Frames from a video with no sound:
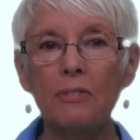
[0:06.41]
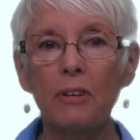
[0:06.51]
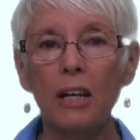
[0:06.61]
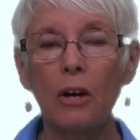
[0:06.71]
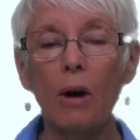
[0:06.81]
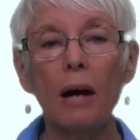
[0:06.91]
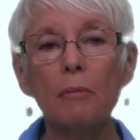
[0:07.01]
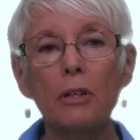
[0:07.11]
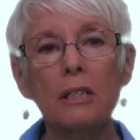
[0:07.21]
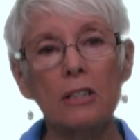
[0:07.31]
video, I'm
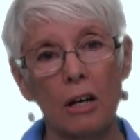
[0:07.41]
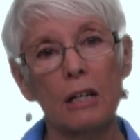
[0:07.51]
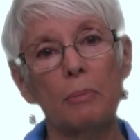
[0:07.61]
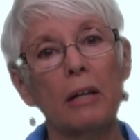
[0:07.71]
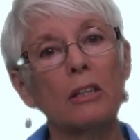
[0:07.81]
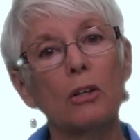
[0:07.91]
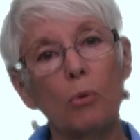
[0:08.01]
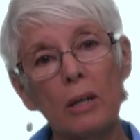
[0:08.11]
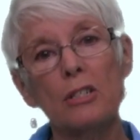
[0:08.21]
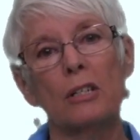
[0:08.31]
going to talk about the
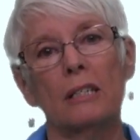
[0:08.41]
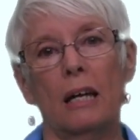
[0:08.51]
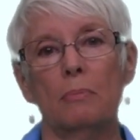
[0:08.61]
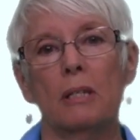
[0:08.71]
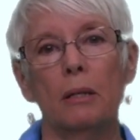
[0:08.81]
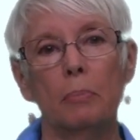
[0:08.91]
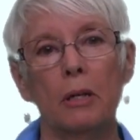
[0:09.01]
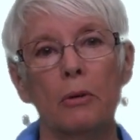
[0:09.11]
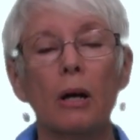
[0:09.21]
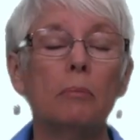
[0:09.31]
question types that
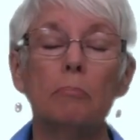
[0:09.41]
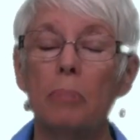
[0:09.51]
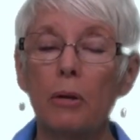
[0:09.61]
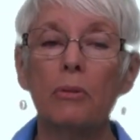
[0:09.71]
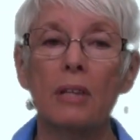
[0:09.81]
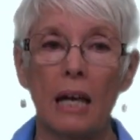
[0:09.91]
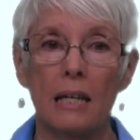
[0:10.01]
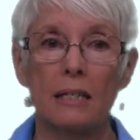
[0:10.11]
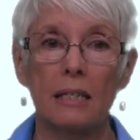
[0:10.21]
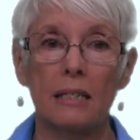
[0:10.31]
appear on both the
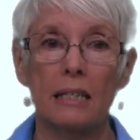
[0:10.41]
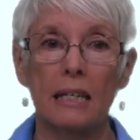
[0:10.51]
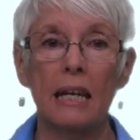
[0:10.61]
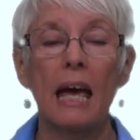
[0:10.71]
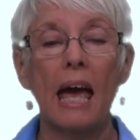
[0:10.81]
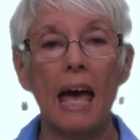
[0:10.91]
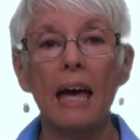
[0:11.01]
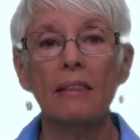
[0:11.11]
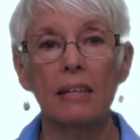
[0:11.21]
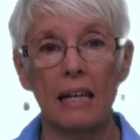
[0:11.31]
ACT
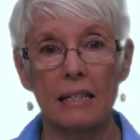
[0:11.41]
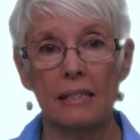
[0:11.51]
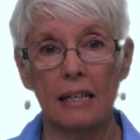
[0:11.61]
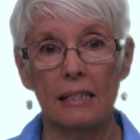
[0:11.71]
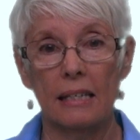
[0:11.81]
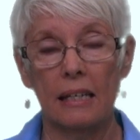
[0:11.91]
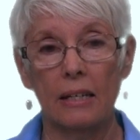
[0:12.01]
and the SAT.